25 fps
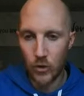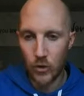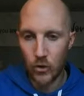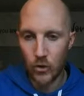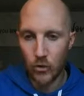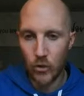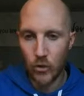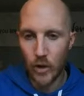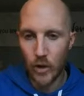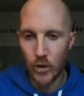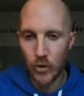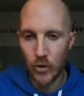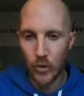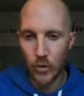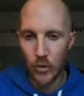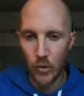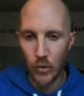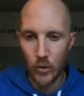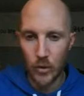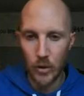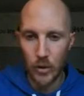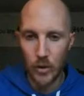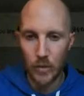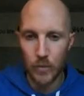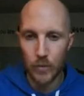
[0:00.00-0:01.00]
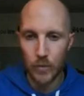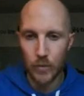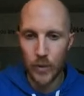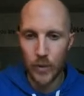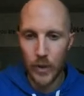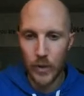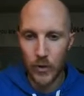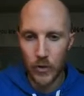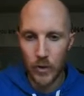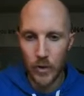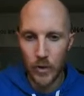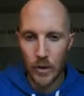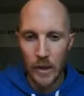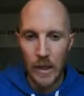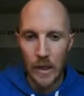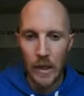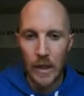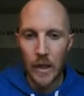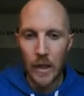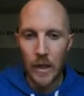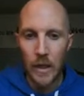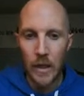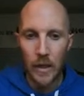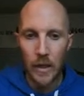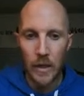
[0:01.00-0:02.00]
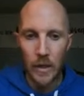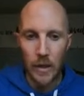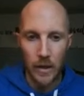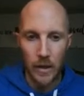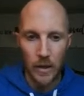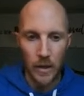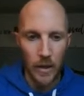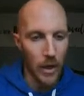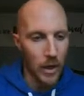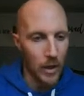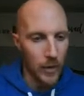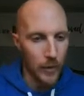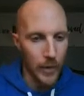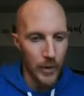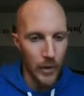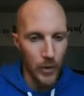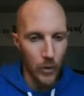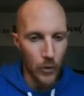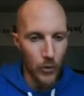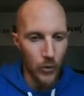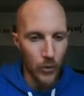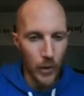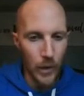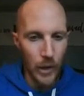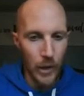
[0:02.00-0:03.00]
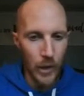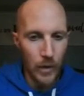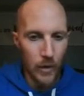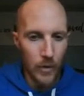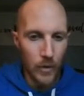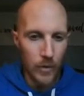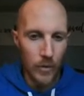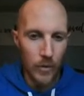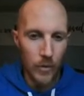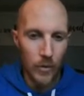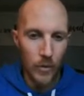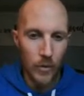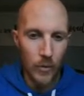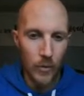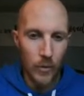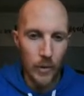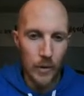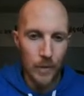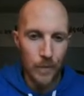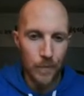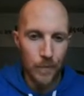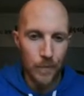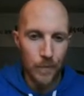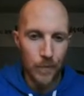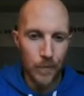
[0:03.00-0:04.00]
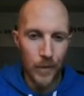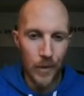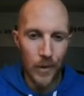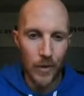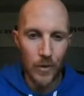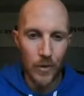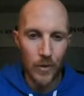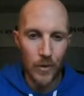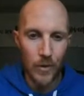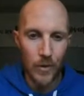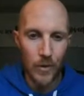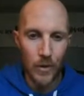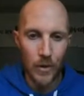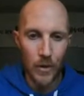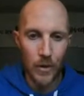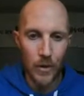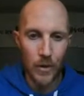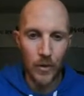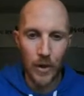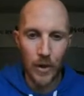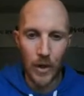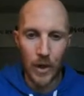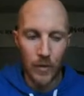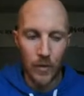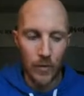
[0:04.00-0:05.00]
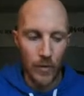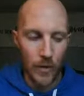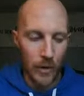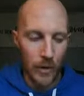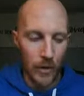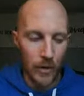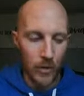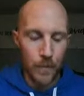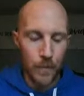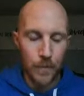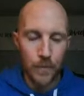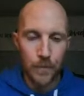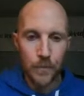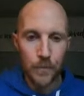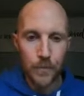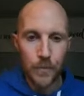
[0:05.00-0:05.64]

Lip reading: stretch or compression. How do I know which one it is? Well, I look at the k value.